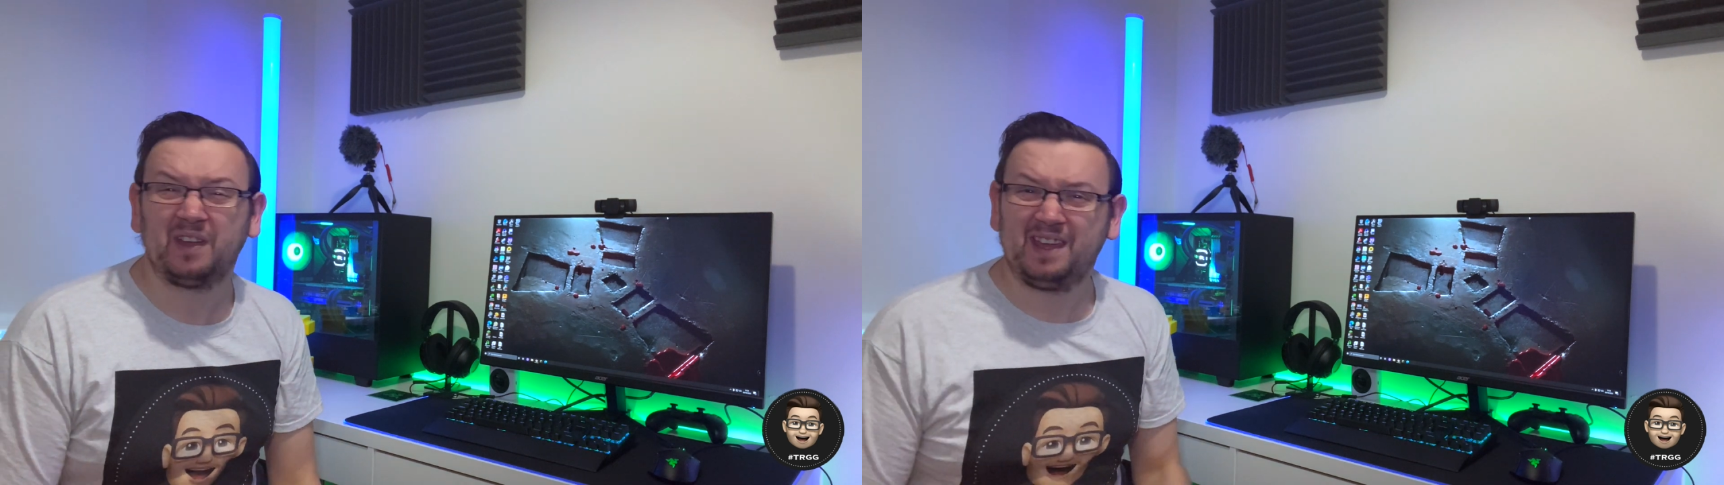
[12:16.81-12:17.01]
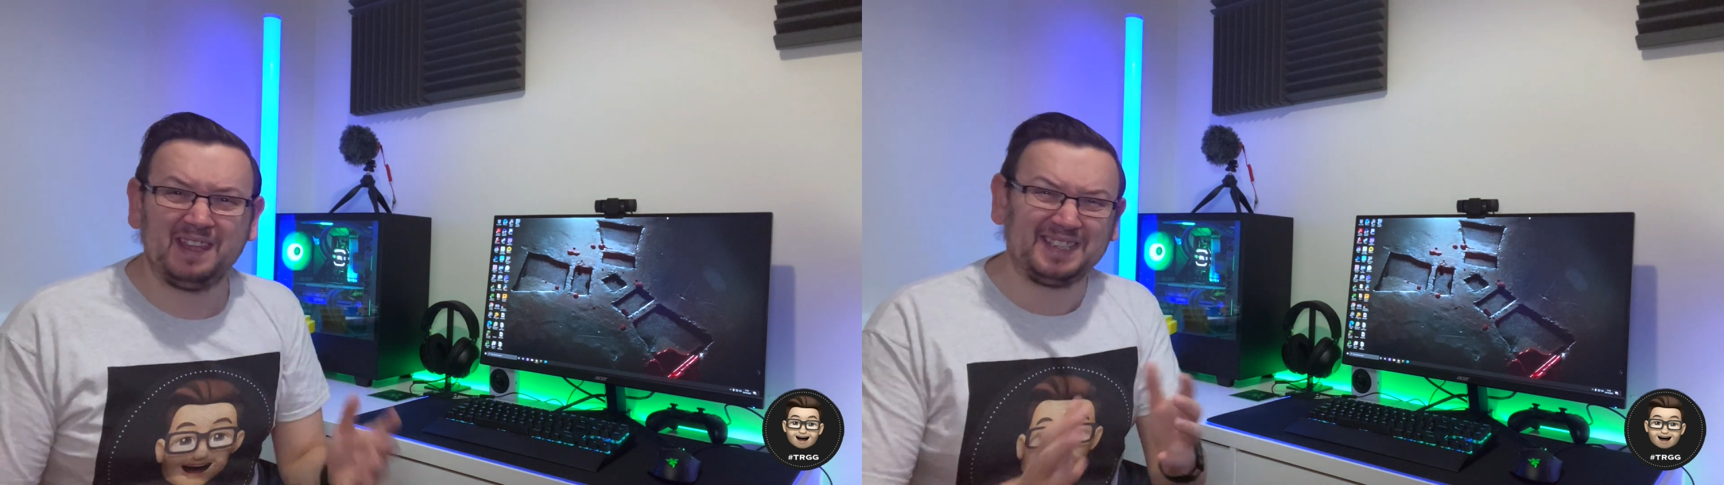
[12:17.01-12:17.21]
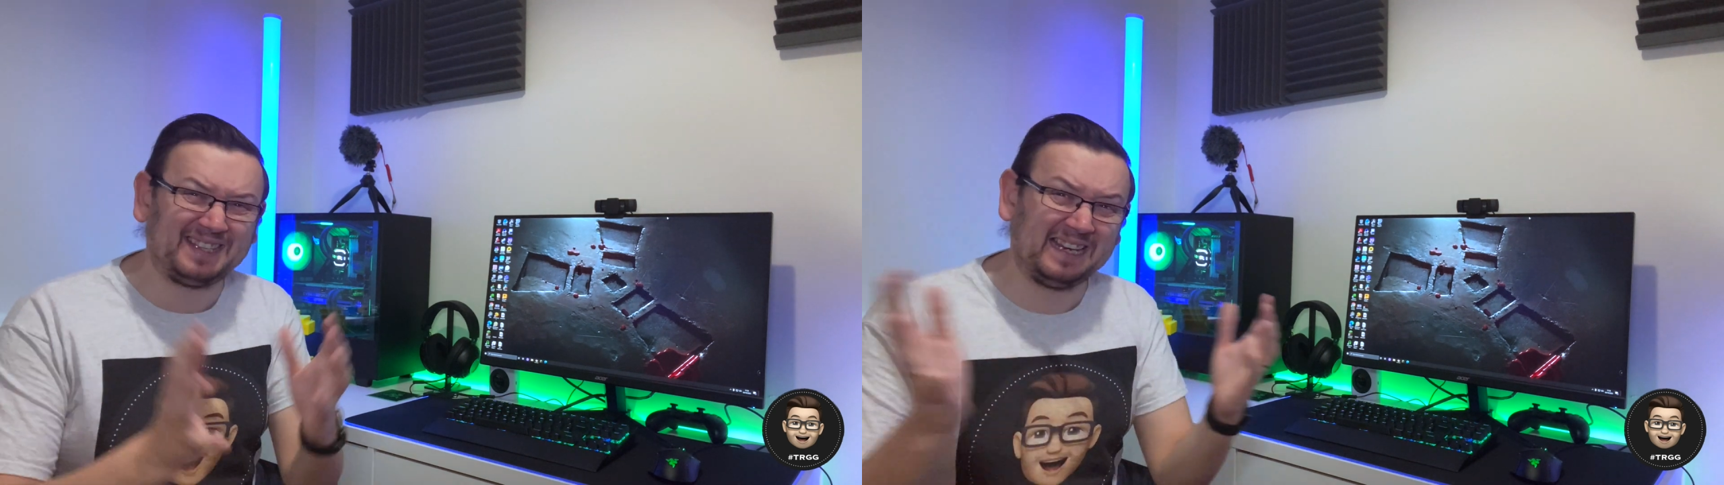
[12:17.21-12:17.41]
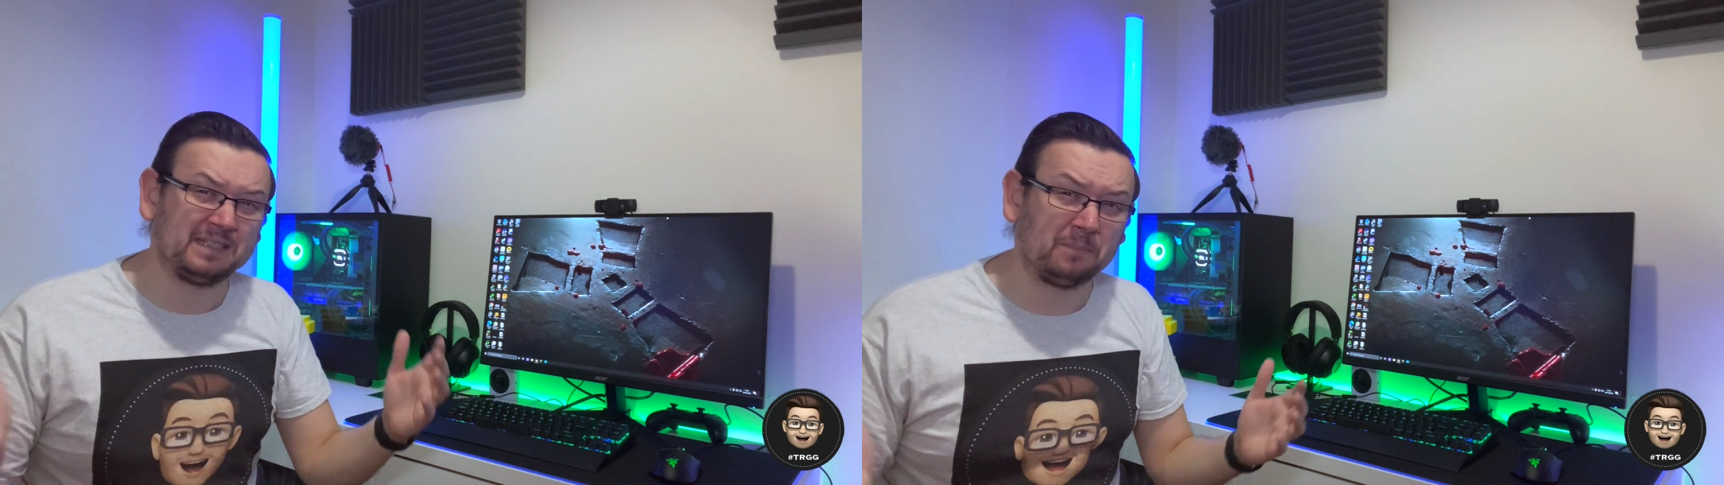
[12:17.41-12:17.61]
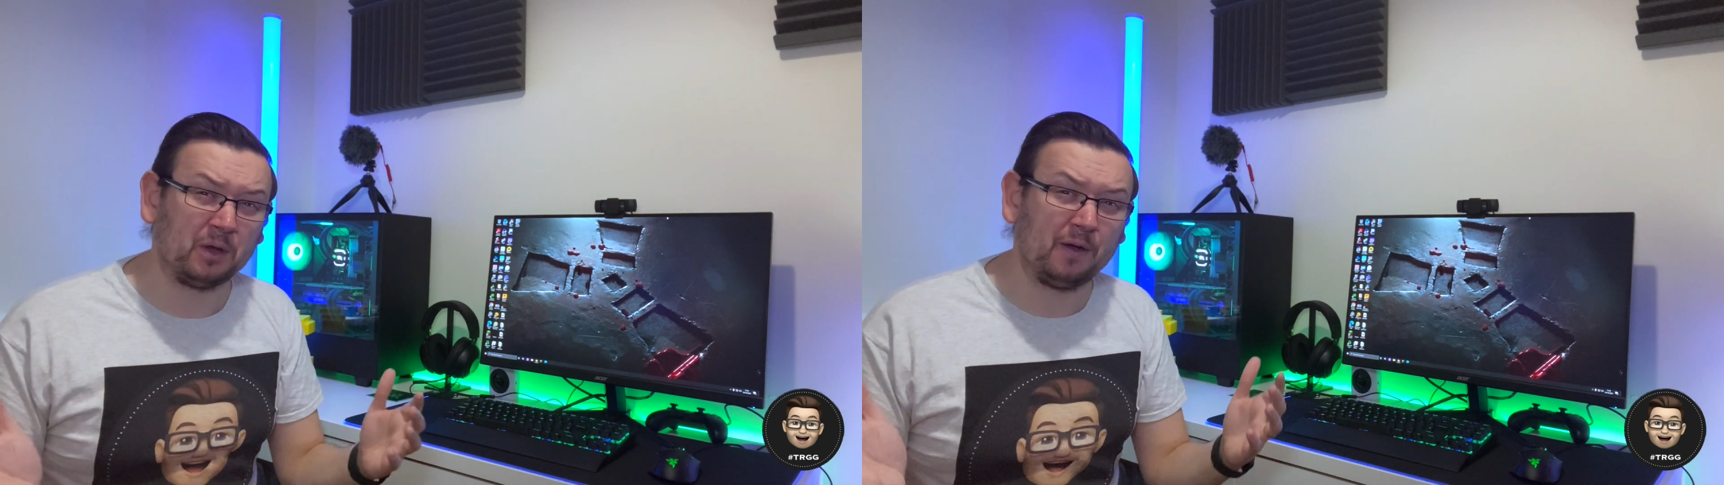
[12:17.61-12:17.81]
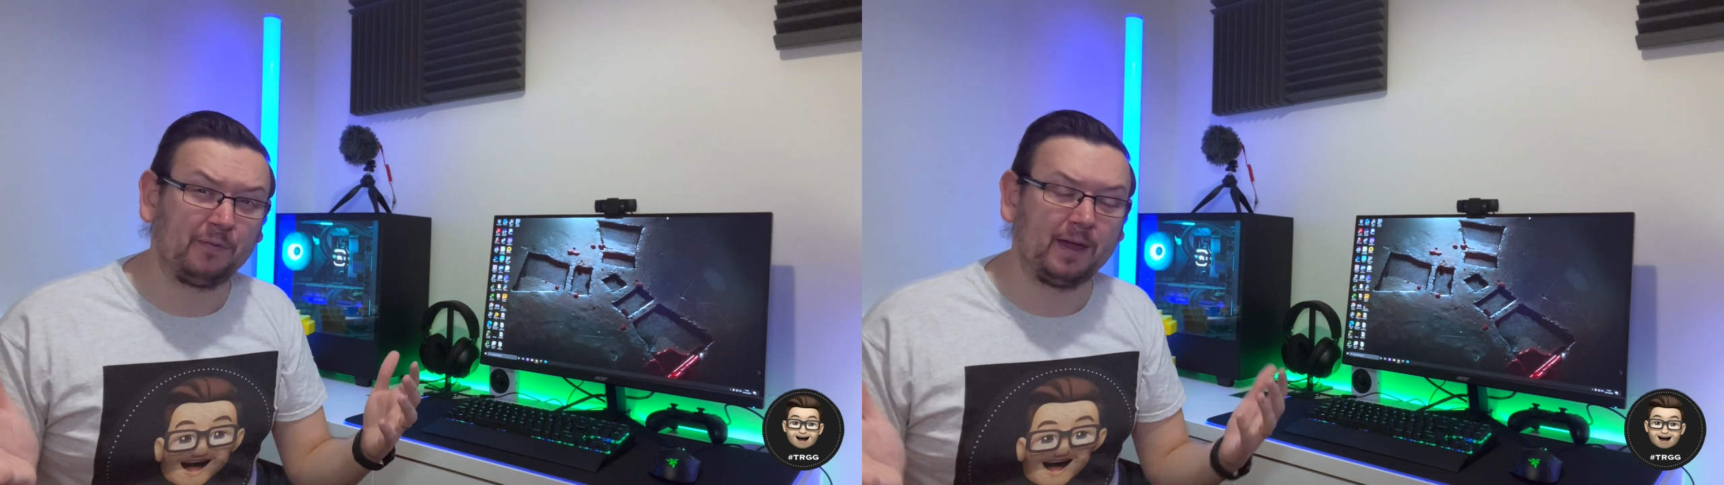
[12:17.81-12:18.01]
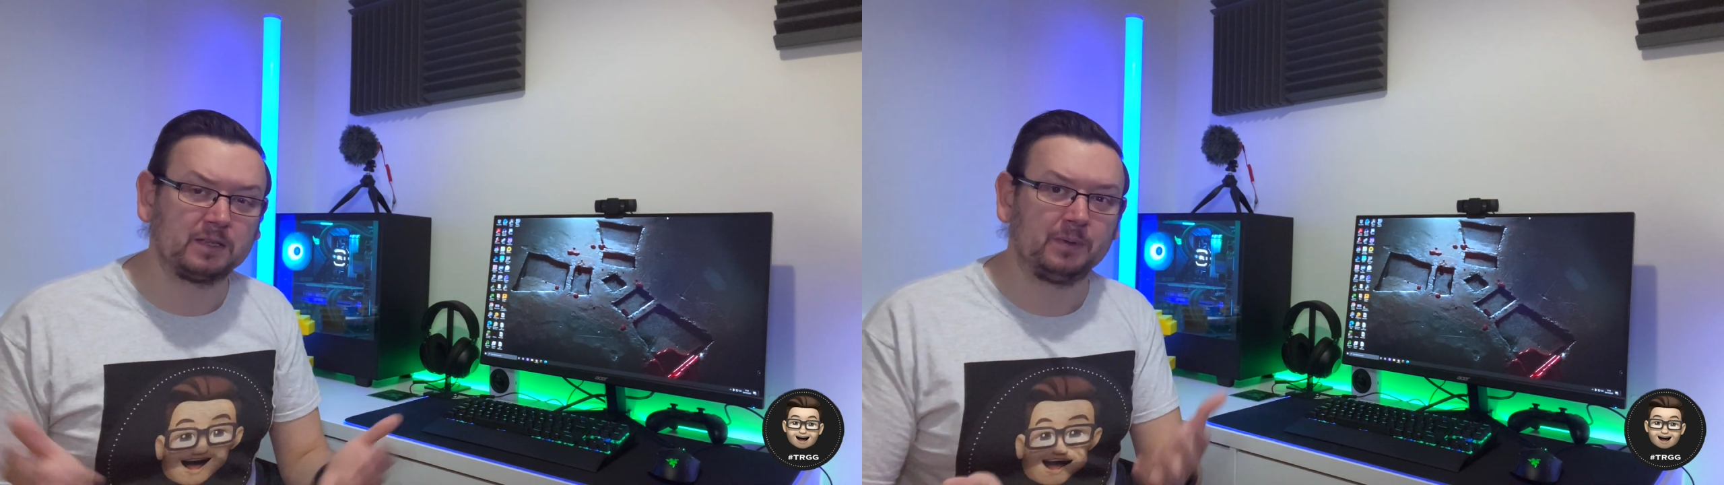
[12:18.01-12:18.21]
It still isn't perfect,